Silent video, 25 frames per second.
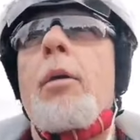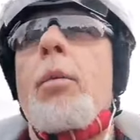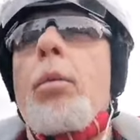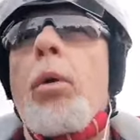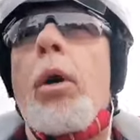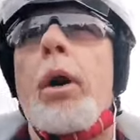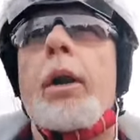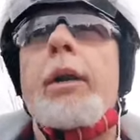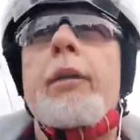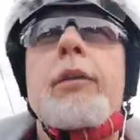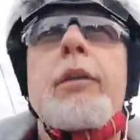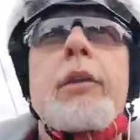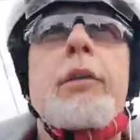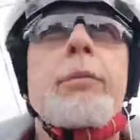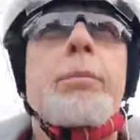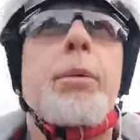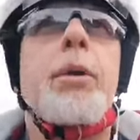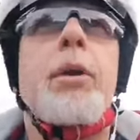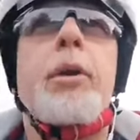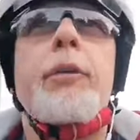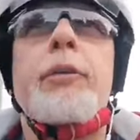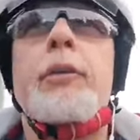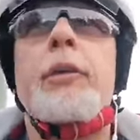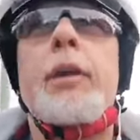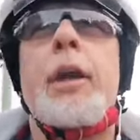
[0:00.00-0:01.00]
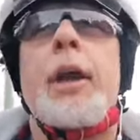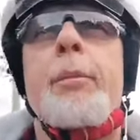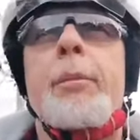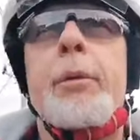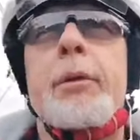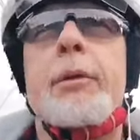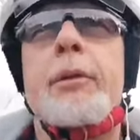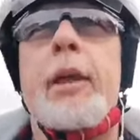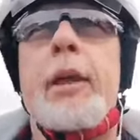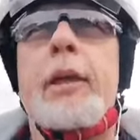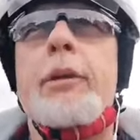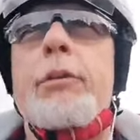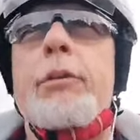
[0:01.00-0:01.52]
What has this person come to
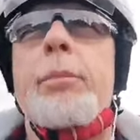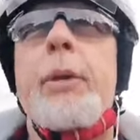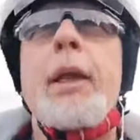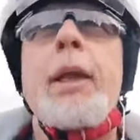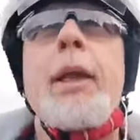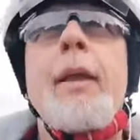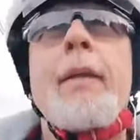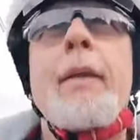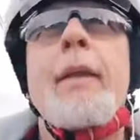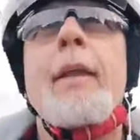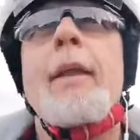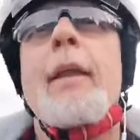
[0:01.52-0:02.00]
teach me?